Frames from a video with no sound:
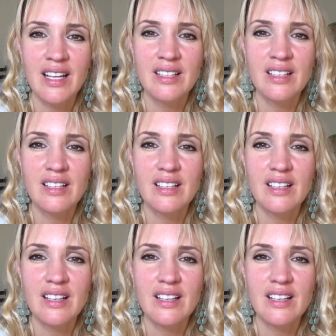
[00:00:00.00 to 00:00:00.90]
And then
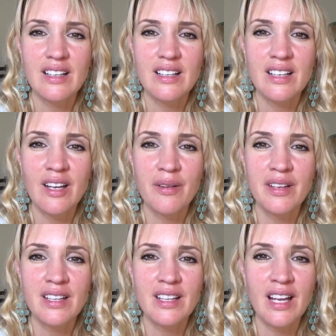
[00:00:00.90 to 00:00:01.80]

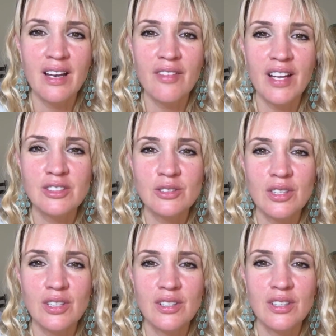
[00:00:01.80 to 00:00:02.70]
knowing that none of that's
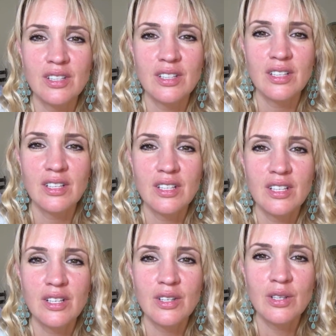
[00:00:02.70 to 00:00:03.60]
true.
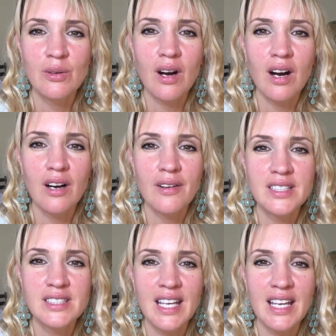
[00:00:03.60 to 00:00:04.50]
Who you are
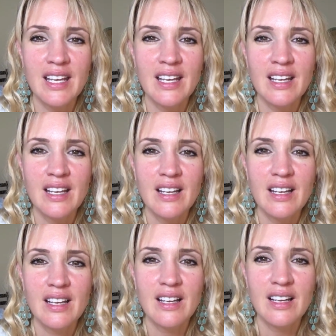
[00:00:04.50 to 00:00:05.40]
is here,
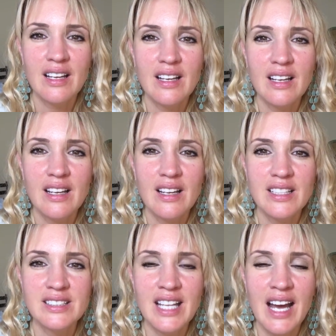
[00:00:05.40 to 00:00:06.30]

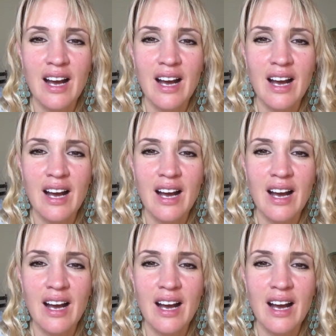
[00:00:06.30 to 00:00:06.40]
is